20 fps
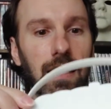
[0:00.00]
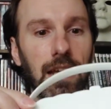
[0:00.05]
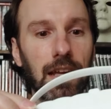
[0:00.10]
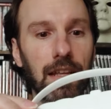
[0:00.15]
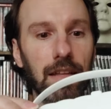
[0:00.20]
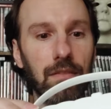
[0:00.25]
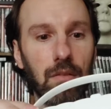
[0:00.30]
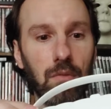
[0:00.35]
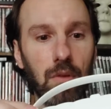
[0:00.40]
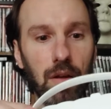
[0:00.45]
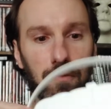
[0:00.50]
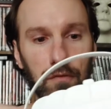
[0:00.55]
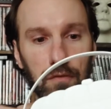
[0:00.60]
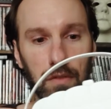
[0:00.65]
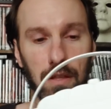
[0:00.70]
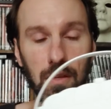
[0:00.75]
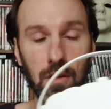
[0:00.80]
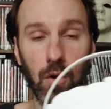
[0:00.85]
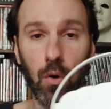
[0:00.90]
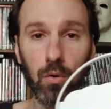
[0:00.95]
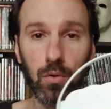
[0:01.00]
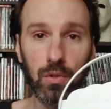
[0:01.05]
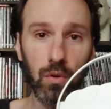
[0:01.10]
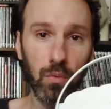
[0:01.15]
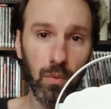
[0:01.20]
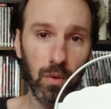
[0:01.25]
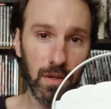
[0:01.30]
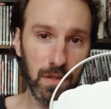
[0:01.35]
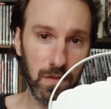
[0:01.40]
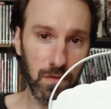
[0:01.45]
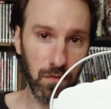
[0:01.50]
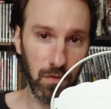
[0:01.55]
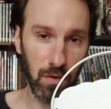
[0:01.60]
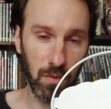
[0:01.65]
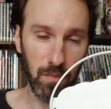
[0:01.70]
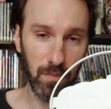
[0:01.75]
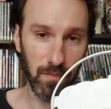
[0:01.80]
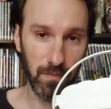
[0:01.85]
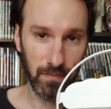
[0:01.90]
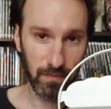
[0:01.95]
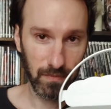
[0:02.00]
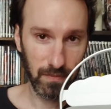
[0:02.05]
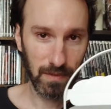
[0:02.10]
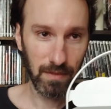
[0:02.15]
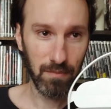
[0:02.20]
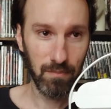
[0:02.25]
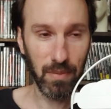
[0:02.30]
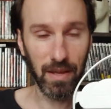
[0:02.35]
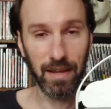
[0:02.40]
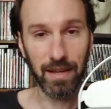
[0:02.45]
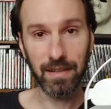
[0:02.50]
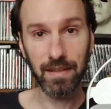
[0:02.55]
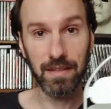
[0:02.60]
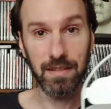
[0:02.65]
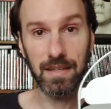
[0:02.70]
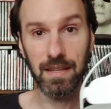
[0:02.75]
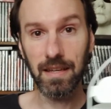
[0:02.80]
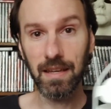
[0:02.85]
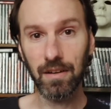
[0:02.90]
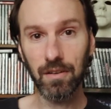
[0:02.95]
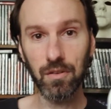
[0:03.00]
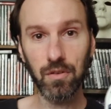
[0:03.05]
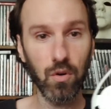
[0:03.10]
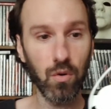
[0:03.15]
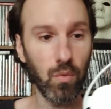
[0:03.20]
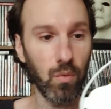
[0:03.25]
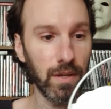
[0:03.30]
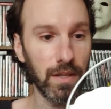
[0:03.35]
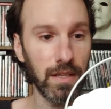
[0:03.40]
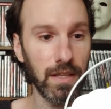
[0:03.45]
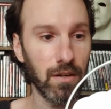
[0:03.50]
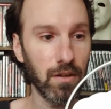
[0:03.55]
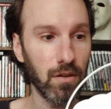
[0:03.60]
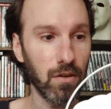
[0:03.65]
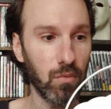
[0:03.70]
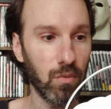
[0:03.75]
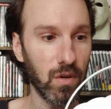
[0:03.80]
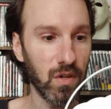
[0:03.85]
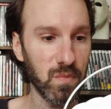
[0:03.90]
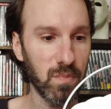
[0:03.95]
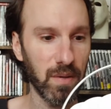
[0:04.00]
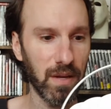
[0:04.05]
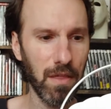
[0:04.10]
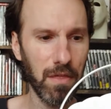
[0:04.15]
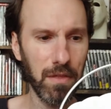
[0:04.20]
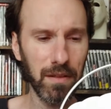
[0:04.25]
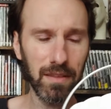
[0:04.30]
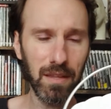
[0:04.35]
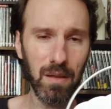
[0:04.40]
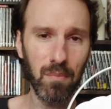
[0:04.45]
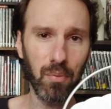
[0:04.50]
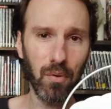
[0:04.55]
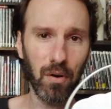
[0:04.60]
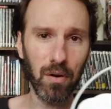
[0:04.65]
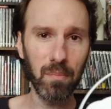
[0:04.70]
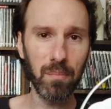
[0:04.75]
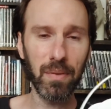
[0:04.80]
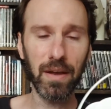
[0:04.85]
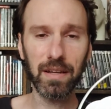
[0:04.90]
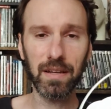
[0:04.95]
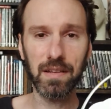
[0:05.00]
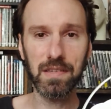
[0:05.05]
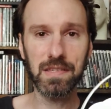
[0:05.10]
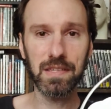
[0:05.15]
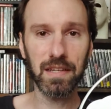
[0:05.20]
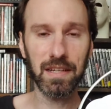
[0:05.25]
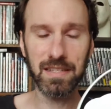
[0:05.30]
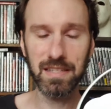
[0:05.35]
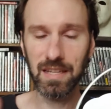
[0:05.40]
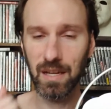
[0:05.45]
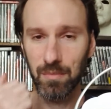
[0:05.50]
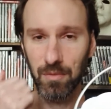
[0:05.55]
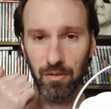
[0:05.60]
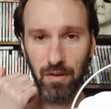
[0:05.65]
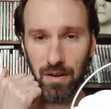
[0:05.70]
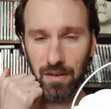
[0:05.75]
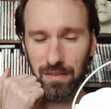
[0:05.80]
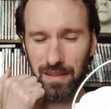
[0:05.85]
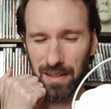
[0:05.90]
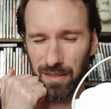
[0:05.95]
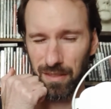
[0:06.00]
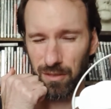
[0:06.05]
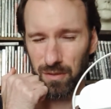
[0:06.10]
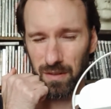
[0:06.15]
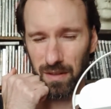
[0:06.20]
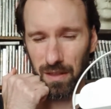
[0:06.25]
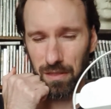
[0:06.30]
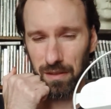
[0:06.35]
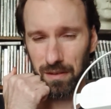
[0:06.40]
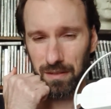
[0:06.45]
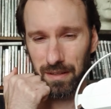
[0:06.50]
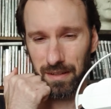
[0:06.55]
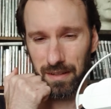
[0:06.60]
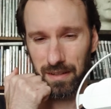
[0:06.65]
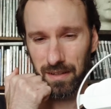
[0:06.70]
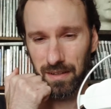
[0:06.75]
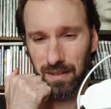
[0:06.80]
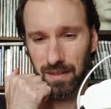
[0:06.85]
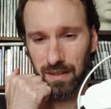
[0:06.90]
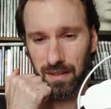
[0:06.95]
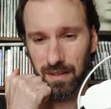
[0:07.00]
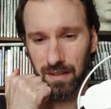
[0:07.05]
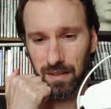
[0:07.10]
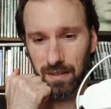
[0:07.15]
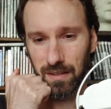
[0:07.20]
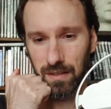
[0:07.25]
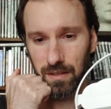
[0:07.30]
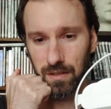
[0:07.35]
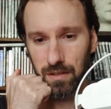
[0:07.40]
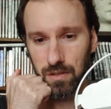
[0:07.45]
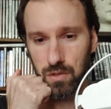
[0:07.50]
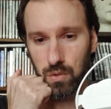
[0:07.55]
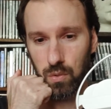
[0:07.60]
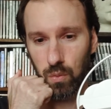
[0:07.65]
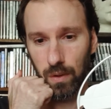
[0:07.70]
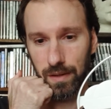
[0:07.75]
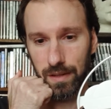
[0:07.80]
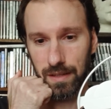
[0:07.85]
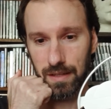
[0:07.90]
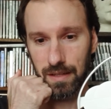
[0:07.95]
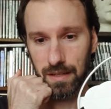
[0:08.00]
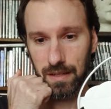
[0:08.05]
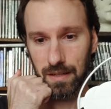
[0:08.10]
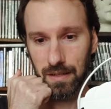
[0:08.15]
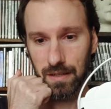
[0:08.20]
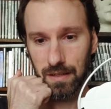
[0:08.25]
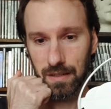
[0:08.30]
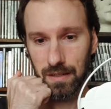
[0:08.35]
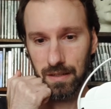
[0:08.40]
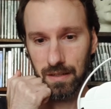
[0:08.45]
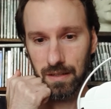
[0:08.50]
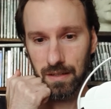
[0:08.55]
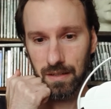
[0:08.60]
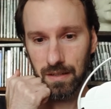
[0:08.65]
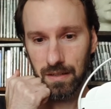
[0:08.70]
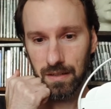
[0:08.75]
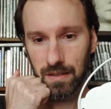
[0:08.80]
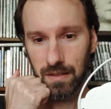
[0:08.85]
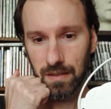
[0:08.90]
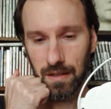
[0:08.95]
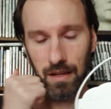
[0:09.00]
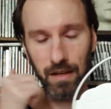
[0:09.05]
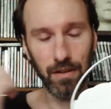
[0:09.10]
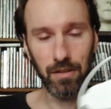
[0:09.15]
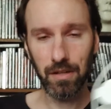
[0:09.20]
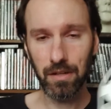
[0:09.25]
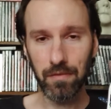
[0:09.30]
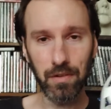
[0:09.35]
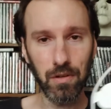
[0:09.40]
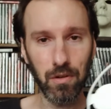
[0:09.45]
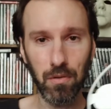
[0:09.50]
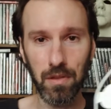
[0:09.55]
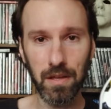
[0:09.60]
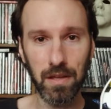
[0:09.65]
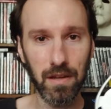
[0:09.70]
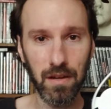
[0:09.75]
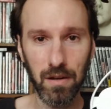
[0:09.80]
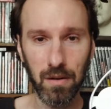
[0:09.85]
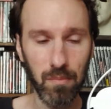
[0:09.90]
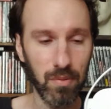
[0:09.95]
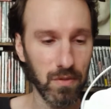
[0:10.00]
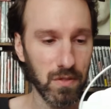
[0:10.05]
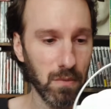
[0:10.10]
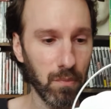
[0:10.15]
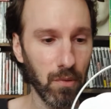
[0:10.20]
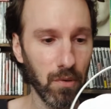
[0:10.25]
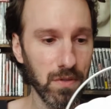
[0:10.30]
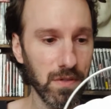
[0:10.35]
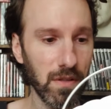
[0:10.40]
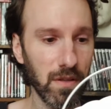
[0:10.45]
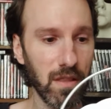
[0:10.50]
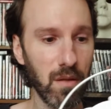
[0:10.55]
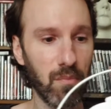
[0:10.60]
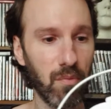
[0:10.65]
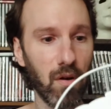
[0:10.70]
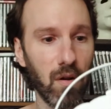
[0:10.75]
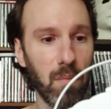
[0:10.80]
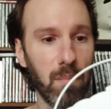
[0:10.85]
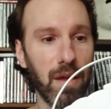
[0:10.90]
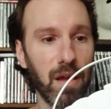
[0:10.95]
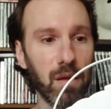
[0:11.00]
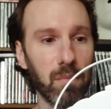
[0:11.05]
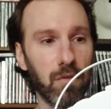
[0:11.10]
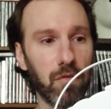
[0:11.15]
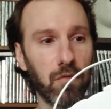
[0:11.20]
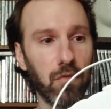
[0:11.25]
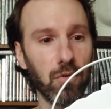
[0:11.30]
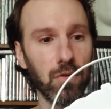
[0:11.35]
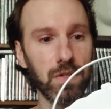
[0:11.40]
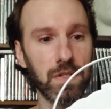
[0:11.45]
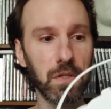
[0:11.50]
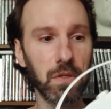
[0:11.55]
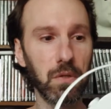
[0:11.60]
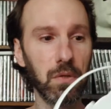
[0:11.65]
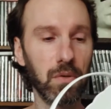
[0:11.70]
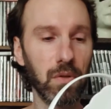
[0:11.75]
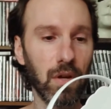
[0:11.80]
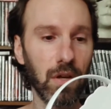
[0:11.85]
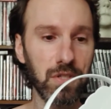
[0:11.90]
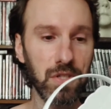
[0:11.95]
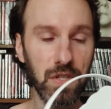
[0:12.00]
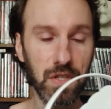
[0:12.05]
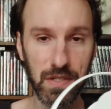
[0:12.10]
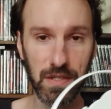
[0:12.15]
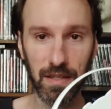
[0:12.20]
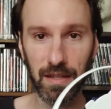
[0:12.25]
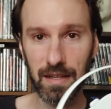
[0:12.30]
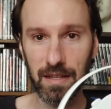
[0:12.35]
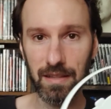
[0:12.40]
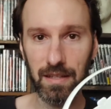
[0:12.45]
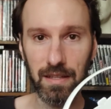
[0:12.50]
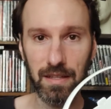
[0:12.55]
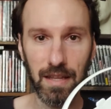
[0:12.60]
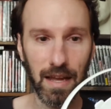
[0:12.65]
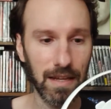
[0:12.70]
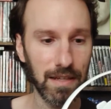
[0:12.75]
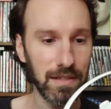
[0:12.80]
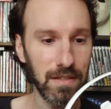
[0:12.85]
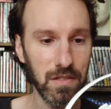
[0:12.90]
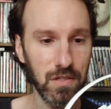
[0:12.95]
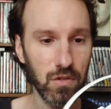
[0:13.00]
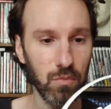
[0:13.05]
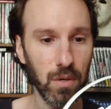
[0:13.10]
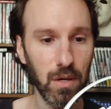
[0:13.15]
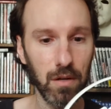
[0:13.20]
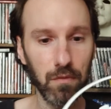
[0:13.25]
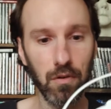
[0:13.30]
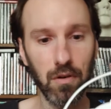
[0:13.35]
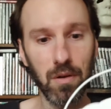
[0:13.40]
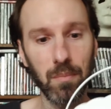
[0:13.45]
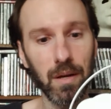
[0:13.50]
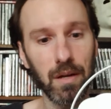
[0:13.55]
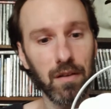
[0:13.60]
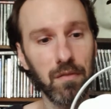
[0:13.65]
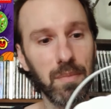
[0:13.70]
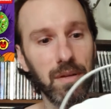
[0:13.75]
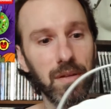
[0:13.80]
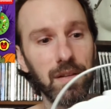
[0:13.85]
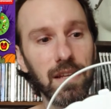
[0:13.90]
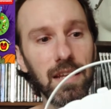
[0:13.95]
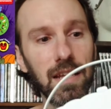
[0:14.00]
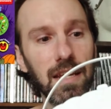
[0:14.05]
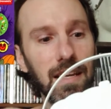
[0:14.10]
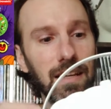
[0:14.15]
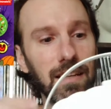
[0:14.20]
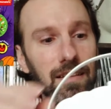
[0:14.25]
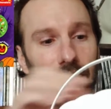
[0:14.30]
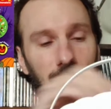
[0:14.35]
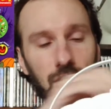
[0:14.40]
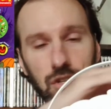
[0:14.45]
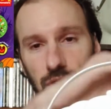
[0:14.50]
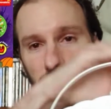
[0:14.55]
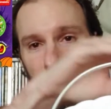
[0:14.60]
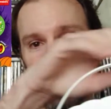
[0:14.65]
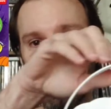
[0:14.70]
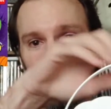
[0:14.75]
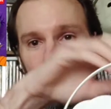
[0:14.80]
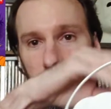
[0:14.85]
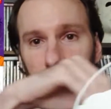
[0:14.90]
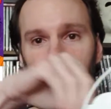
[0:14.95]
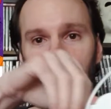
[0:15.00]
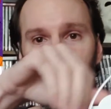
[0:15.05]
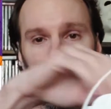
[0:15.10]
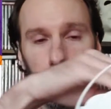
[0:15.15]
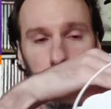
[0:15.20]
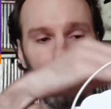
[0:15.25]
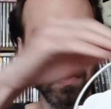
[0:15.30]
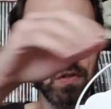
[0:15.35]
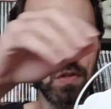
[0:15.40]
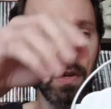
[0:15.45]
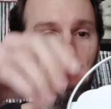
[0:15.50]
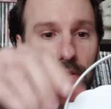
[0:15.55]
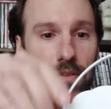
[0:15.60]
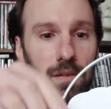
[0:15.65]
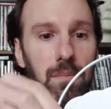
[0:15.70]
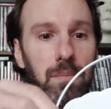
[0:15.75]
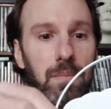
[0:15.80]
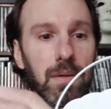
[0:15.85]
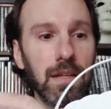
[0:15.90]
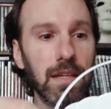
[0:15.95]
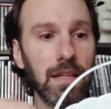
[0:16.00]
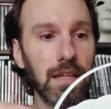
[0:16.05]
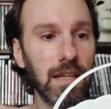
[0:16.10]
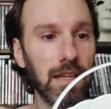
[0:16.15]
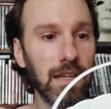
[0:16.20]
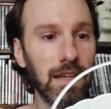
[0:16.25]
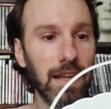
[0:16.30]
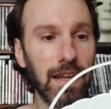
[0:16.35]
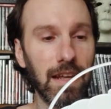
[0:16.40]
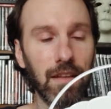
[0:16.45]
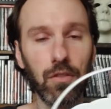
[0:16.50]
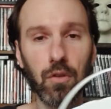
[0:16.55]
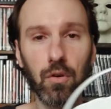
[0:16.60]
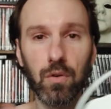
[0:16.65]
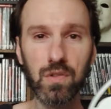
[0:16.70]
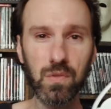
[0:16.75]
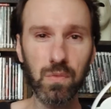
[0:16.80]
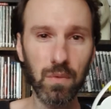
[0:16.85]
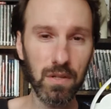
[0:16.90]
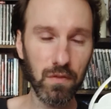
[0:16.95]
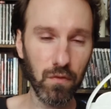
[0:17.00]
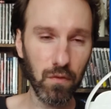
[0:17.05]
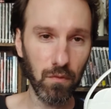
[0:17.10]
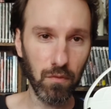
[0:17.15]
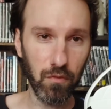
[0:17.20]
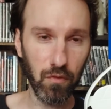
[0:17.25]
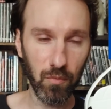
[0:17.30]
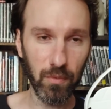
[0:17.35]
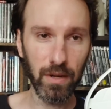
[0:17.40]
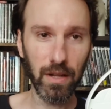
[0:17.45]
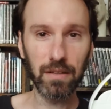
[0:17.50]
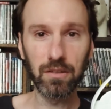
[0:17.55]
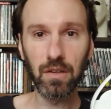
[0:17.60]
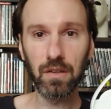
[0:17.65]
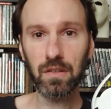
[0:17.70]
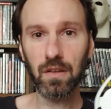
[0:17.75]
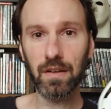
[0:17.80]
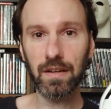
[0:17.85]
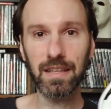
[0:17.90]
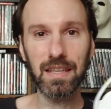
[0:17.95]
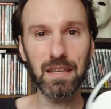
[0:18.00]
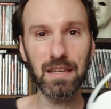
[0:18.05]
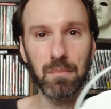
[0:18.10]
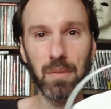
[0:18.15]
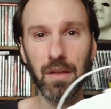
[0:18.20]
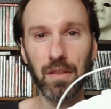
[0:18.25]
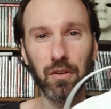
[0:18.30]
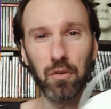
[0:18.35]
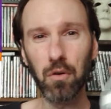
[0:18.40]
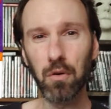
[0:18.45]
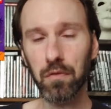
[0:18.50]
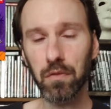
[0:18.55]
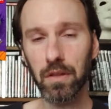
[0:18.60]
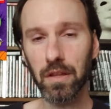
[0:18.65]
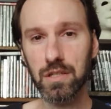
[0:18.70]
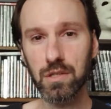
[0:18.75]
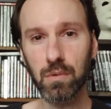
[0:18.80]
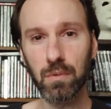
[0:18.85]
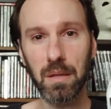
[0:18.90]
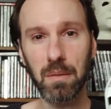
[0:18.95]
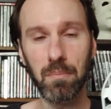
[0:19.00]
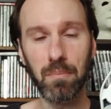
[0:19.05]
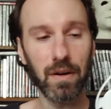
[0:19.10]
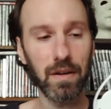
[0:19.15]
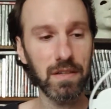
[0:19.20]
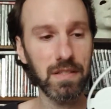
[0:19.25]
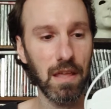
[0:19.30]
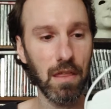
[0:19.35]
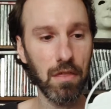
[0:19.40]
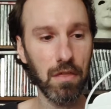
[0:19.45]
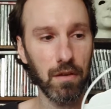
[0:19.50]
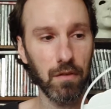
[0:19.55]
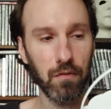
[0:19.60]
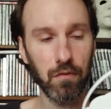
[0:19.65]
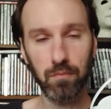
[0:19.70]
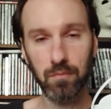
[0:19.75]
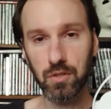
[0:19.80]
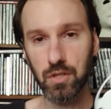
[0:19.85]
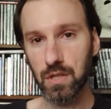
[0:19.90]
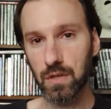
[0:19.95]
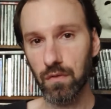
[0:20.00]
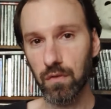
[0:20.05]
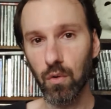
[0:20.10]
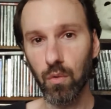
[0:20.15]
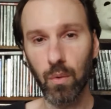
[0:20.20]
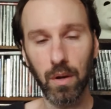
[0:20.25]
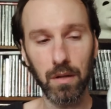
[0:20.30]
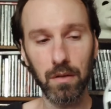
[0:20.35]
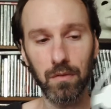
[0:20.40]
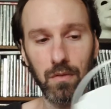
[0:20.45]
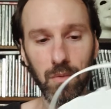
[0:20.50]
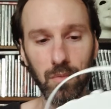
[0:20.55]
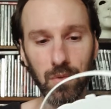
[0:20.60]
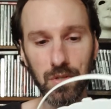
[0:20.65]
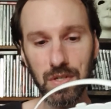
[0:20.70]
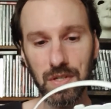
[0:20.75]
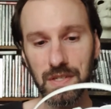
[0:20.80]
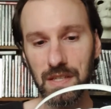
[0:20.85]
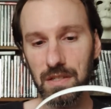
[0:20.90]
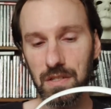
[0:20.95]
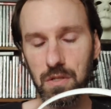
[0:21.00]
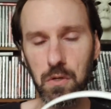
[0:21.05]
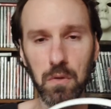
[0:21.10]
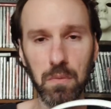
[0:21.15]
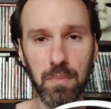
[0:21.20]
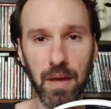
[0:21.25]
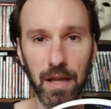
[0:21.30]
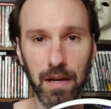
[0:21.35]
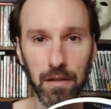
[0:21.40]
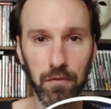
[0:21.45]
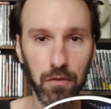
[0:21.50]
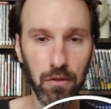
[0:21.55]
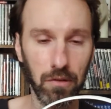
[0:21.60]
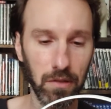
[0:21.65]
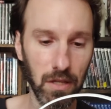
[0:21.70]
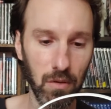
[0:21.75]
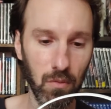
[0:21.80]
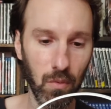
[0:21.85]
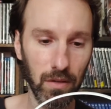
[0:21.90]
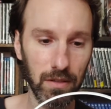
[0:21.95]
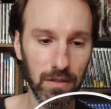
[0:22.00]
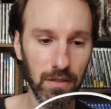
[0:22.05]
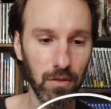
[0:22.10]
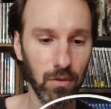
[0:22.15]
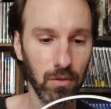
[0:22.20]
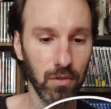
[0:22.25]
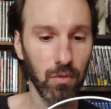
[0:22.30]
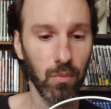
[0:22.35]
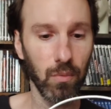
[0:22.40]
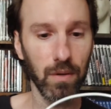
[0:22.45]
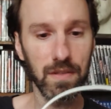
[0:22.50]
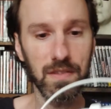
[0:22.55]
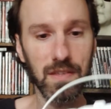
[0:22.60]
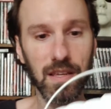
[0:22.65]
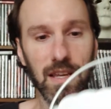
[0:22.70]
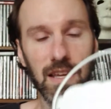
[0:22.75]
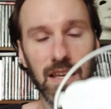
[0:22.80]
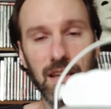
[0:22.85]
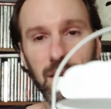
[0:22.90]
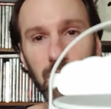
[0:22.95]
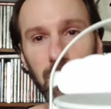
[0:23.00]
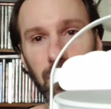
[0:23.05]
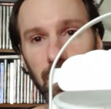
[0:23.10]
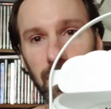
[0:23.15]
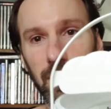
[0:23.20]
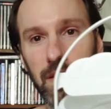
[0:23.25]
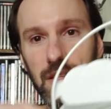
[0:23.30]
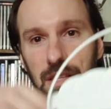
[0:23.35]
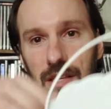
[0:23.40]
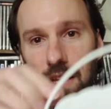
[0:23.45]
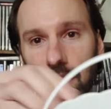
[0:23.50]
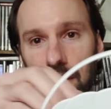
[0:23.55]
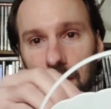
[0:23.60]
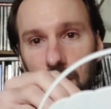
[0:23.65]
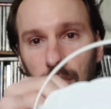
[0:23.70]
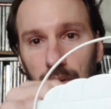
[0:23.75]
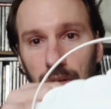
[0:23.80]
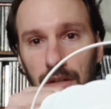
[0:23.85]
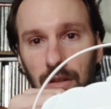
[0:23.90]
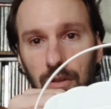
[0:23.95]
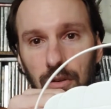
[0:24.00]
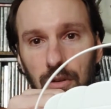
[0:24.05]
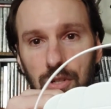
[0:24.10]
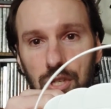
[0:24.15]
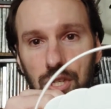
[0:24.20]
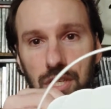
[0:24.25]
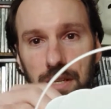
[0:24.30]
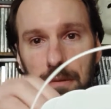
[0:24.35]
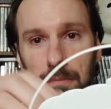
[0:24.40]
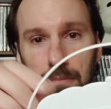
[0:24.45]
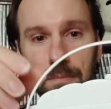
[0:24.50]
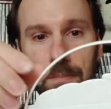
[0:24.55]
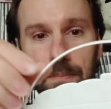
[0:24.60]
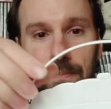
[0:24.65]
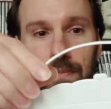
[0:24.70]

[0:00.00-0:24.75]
And the older ones from back in the day, I don't know what year it was, but I think they brought them back a second time around, like I think like 20, I don't even know the year, but supposedly they brought them back before too, not just like in the 90s or whatever it might have been. They actually had covers on them, and those ones, from when I looked on eBay, they're going for like 20 bucks I think just for one of them, which isn't too bad if you really want the older ones. But these here, they went a little cheap,